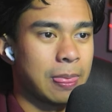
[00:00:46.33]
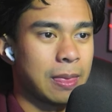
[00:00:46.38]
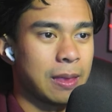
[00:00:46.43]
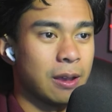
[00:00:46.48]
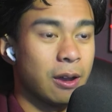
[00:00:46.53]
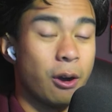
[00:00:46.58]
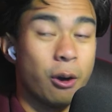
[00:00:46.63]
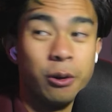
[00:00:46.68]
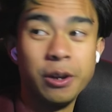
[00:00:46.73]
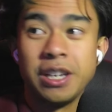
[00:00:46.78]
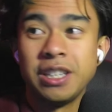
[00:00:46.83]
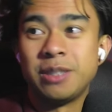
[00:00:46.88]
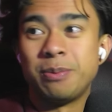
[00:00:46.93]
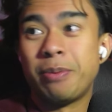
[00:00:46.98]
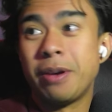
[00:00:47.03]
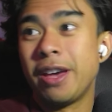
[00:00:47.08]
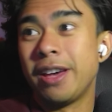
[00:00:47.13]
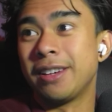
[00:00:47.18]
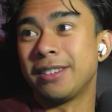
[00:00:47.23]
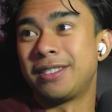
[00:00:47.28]
Oh, he's
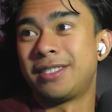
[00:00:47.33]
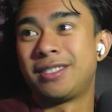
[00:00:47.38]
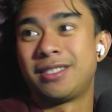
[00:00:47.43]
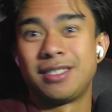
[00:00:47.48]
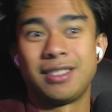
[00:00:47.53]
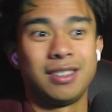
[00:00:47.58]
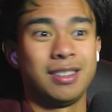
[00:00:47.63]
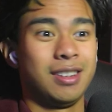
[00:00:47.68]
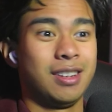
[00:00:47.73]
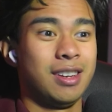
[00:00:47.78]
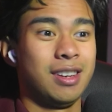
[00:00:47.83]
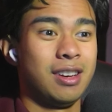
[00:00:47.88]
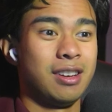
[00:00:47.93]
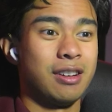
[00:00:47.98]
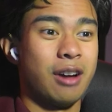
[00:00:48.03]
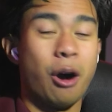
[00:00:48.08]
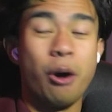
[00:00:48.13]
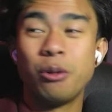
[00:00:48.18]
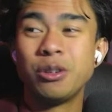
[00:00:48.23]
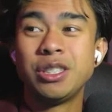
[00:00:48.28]
pissed.
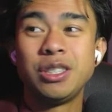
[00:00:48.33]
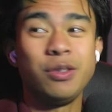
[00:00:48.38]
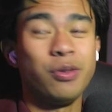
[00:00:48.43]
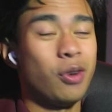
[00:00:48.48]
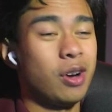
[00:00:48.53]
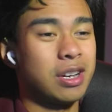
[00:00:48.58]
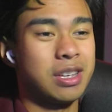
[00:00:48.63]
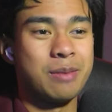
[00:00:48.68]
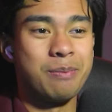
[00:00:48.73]
Oh, he's fucking